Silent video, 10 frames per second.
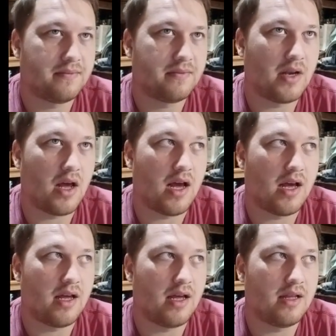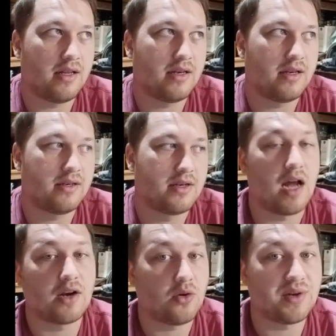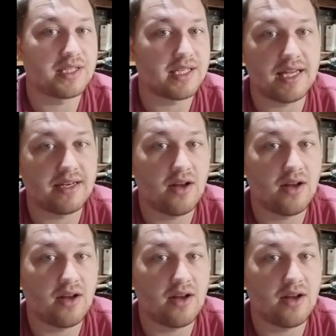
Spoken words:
not going to end at